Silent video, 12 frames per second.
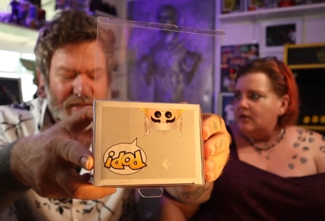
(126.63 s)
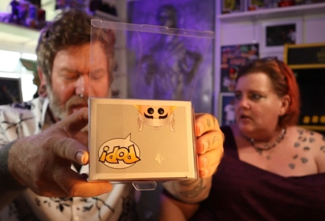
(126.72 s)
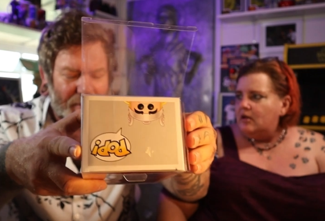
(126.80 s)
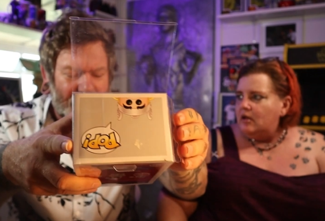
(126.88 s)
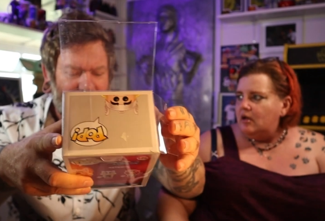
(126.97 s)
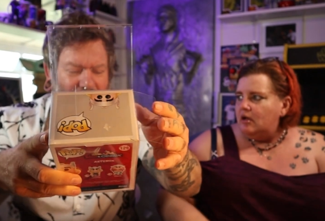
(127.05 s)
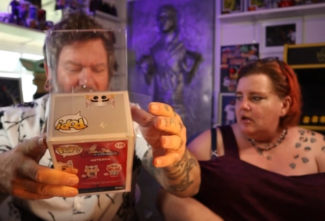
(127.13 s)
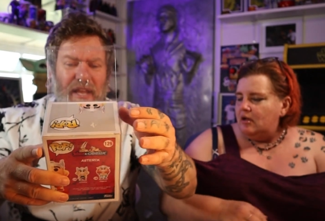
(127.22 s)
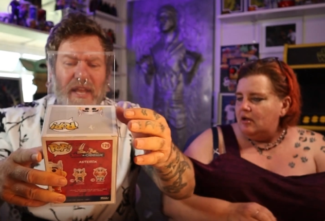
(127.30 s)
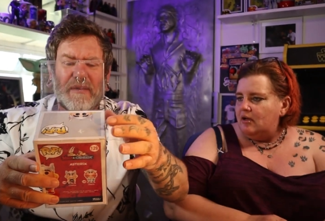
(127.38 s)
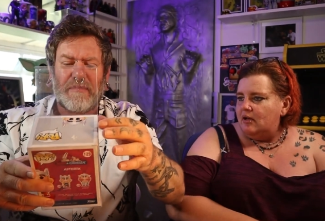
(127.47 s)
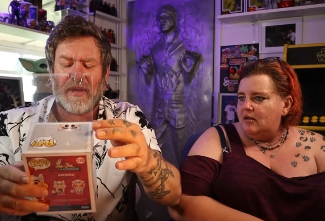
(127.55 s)
Speaker 1: damage there,
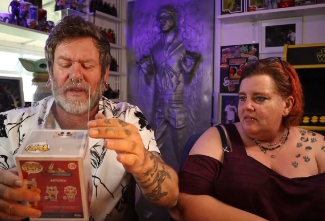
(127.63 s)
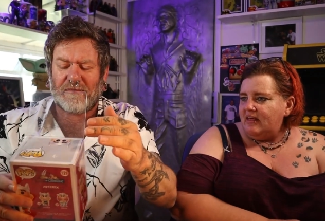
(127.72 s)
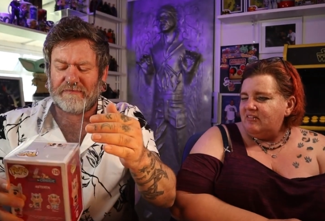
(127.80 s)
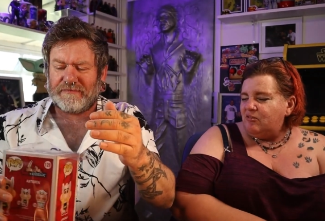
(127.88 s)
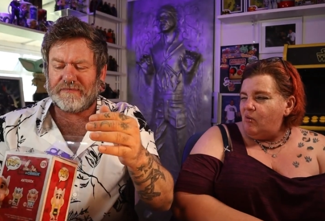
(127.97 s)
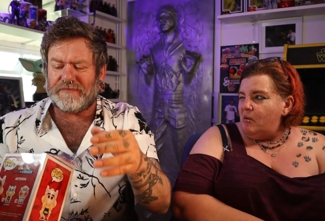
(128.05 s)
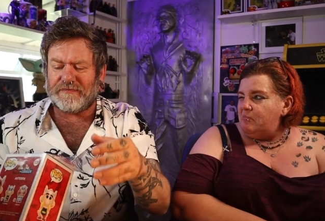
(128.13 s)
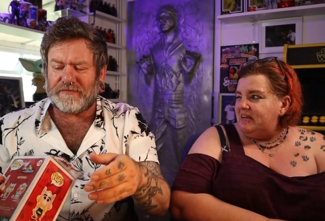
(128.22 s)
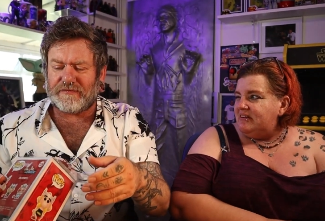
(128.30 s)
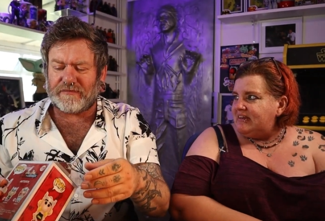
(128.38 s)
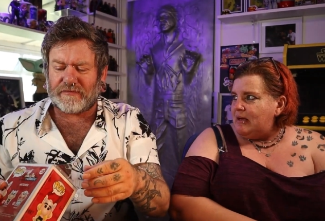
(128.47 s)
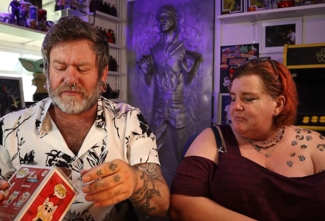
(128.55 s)
but
Speaker 2: um, that's quite a bit
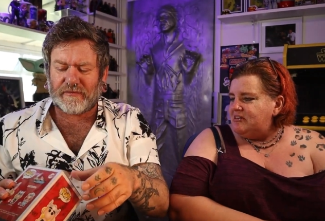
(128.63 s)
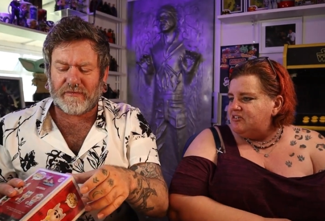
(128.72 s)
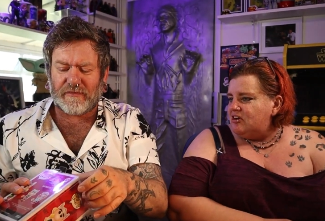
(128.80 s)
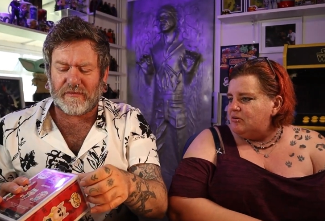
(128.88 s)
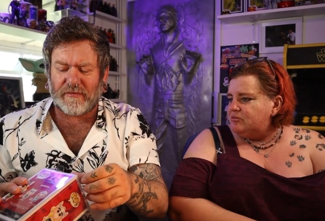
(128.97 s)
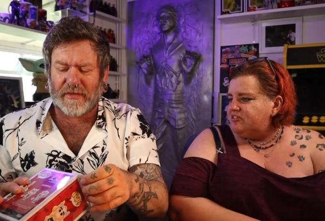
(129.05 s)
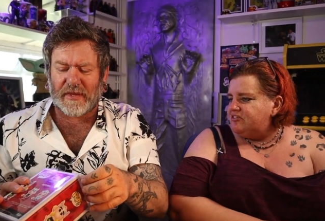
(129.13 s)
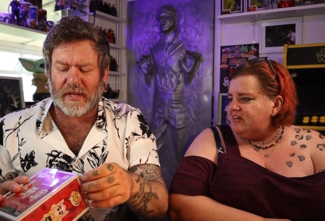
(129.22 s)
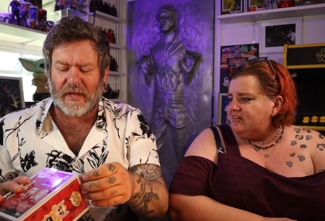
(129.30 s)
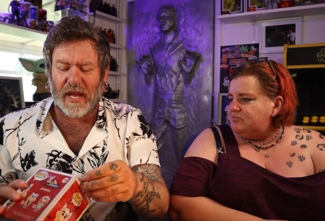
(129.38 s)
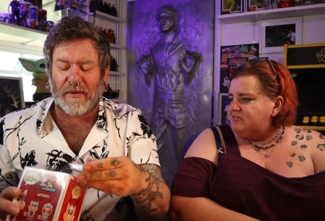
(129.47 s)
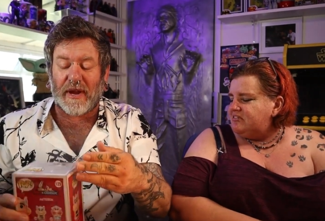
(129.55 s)
of damage. I would have
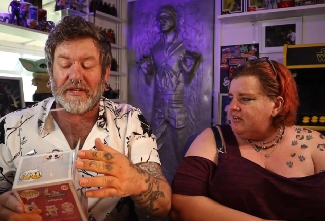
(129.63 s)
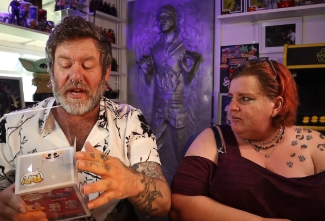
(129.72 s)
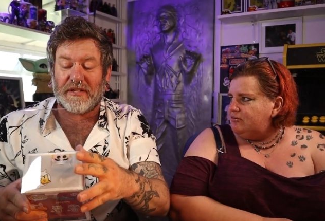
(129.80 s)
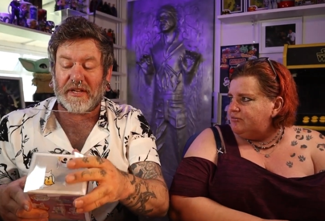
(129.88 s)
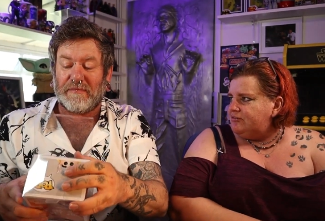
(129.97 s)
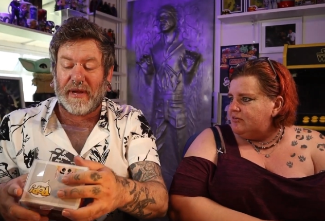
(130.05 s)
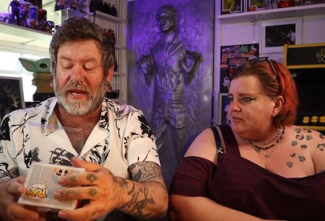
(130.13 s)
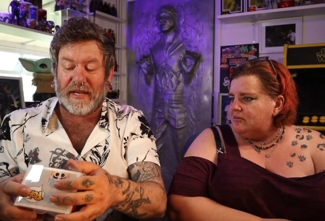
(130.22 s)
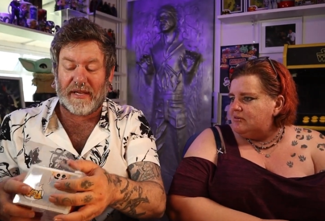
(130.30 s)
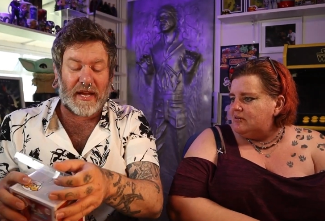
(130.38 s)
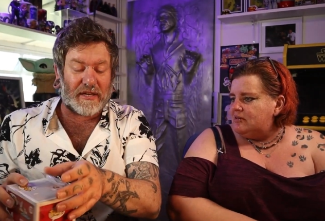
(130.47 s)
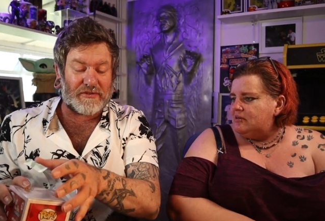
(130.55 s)
said.
Speaker 1: Anyway, I, I didn't pay
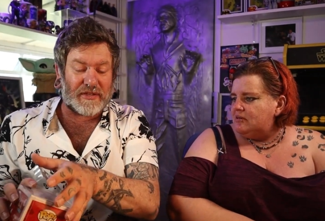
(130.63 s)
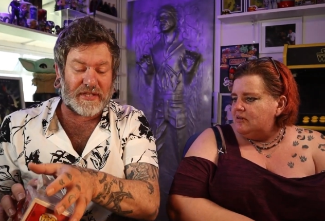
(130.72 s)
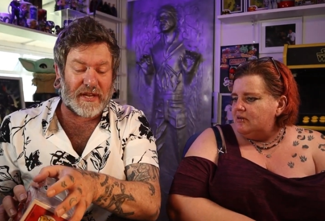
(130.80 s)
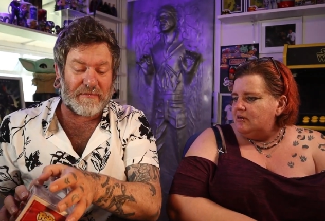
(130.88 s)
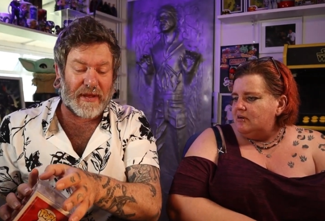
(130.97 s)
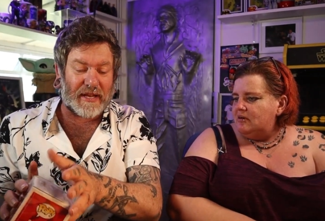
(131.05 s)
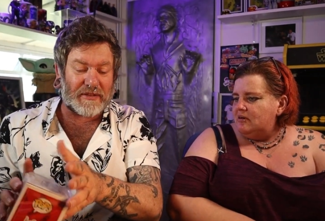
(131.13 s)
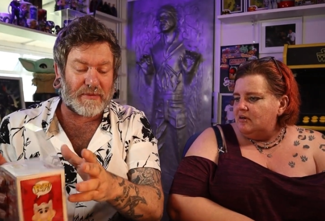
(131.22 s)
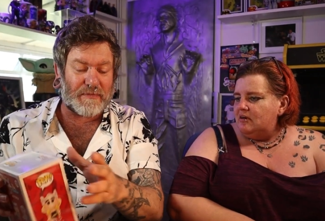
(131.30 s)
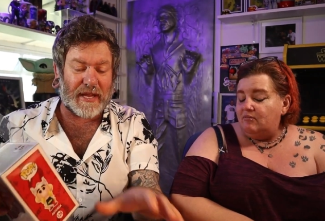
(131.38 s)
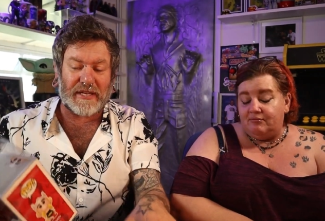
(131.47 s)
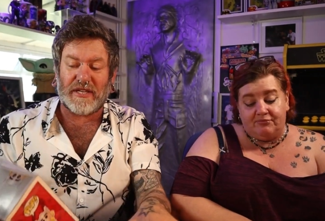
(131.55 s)
one hundred and ten pounds. I
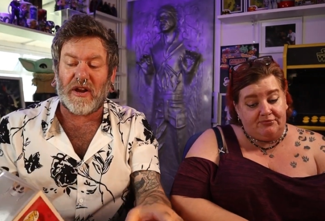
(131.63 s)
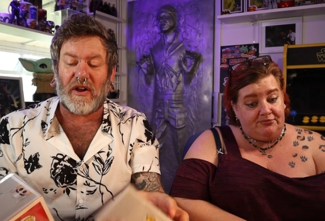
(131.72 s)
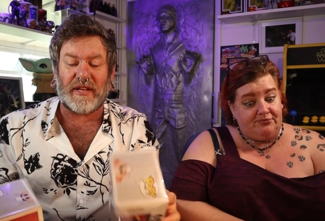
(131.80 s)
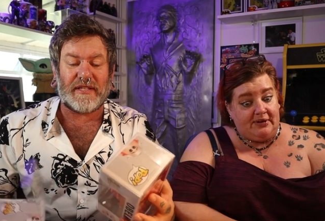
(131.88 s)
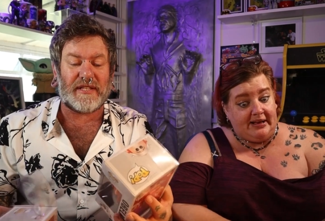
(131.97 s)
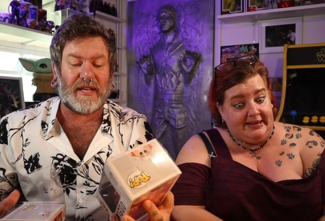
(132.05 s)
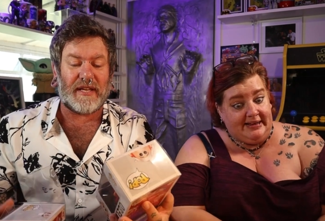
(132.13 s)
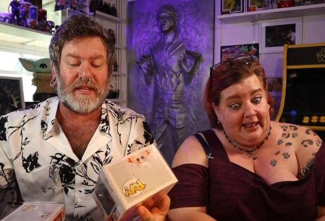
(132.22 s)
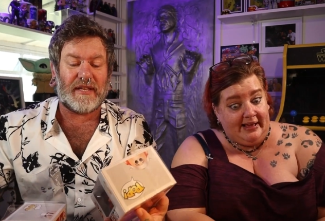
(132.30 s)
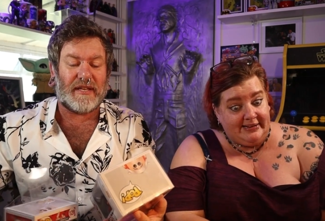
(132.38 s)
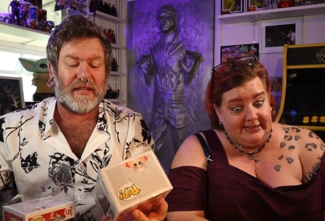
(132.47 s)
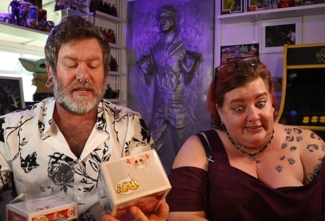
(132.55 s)
paid ninety.
Speaker 2: You're
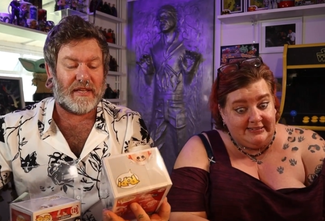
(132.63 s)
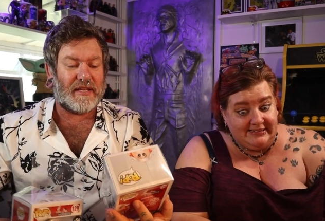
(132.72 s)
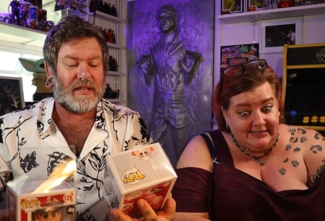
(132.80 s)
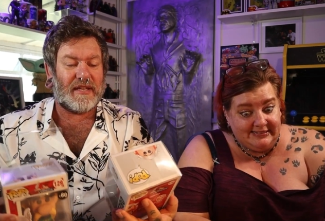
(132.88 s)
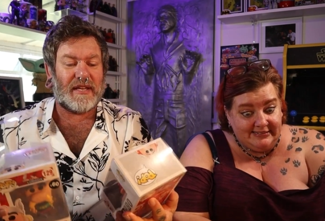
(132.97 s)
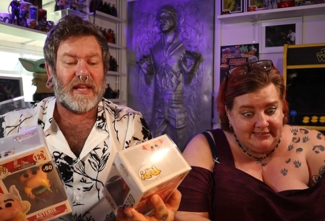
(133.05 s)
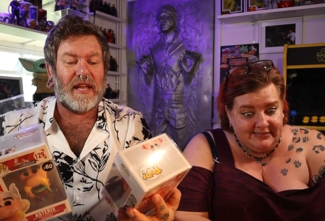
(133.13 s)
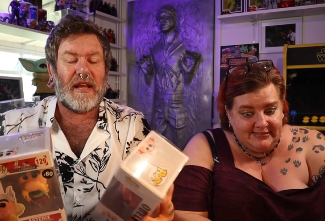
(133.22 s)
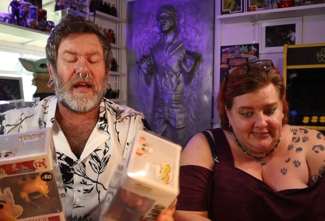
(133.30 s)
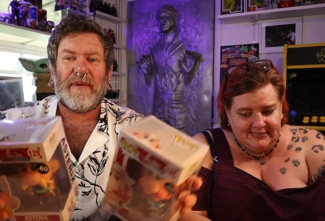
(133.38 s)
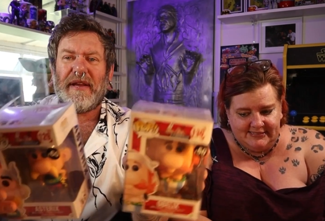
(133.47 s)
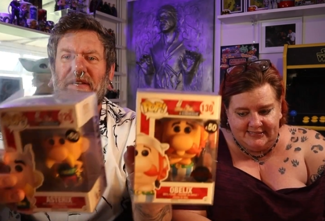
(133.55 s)
lucky you didn't.
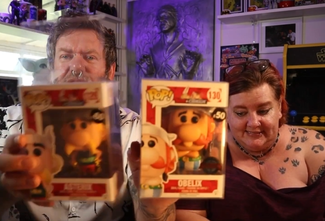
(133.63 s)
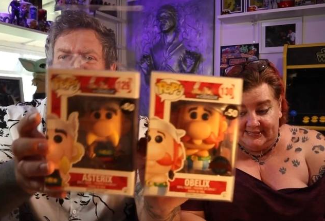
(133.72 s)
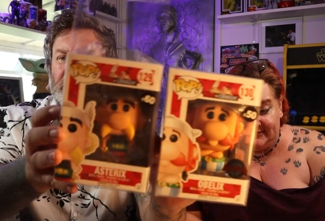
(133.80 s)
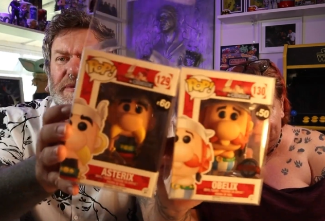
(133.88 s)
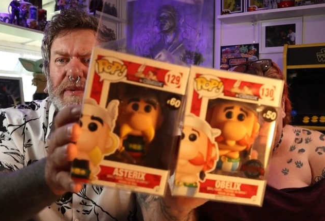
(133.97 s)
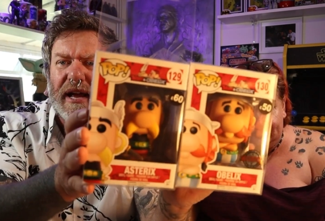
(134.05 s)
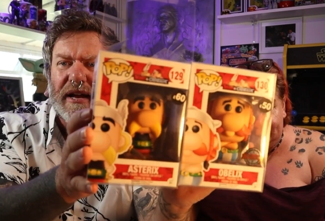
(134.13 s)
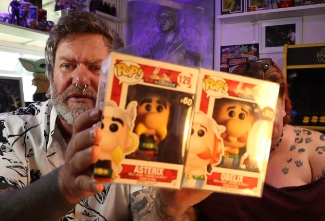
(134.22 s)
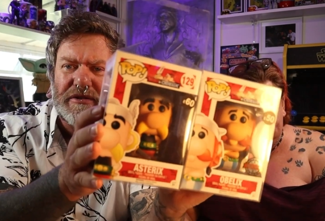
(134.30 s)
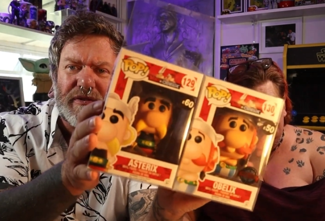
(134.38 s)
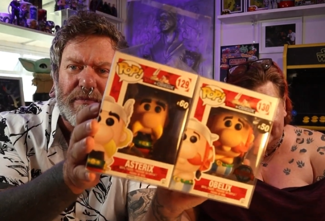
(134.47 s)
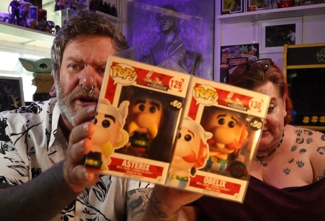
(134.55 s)
Speaker 1: I paid ninety
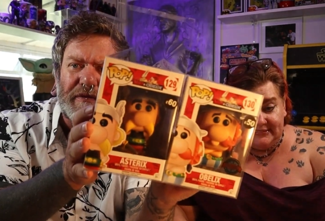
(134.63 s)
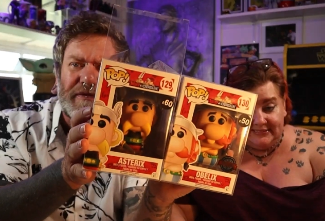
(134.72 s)
pounds for both